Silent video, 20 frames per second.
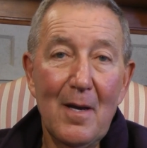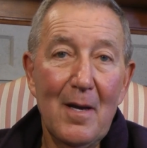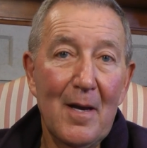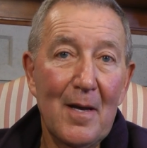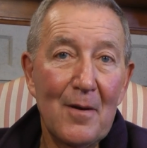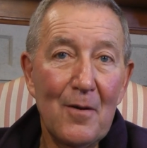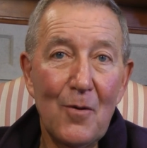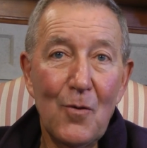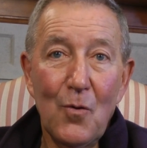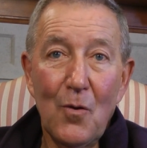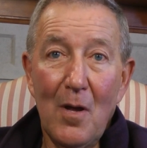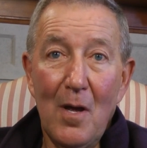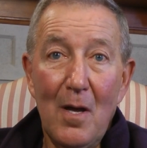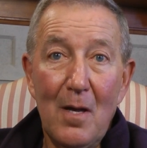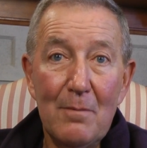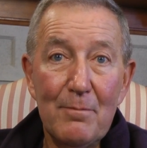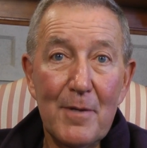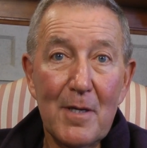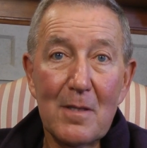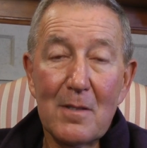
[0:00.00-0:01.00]
and hold
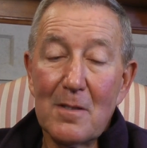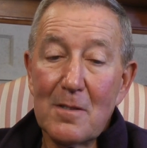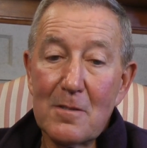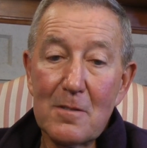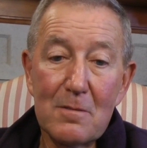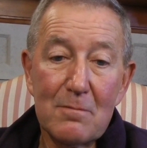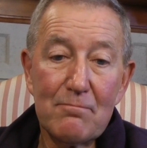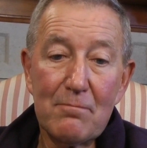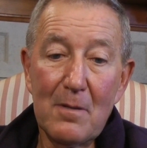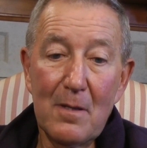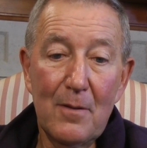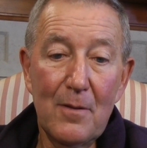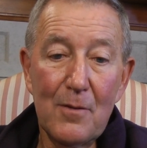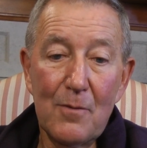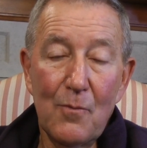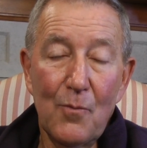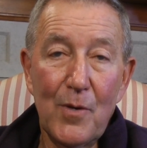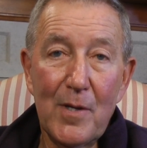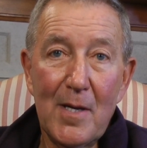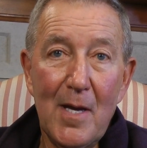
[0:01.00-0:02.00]
on, because
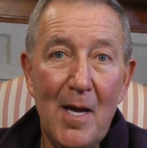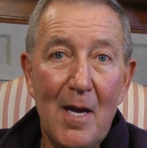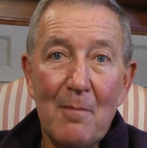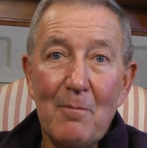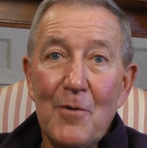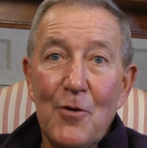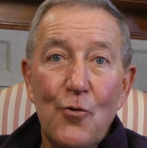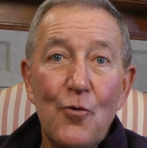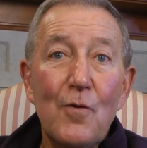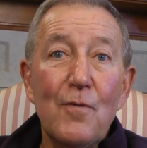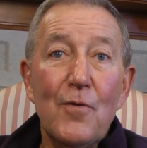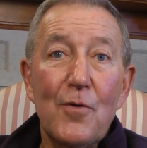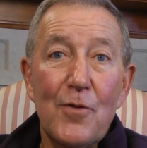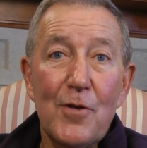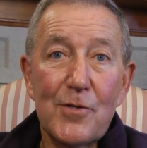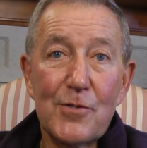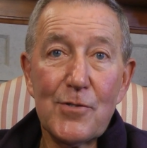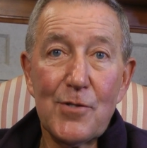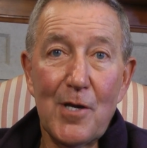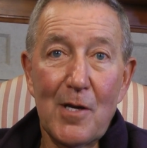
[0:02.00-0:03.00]
we can't maneuver
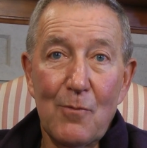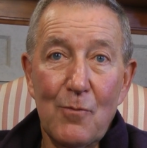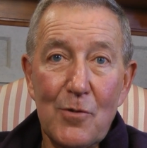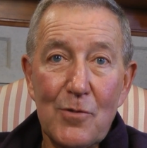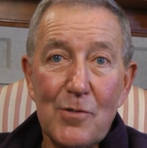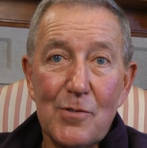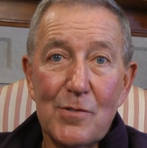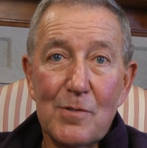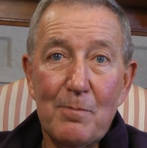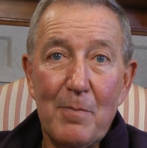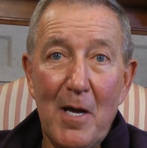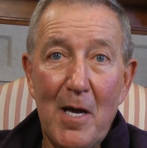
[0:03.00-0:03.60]
this thing. We're just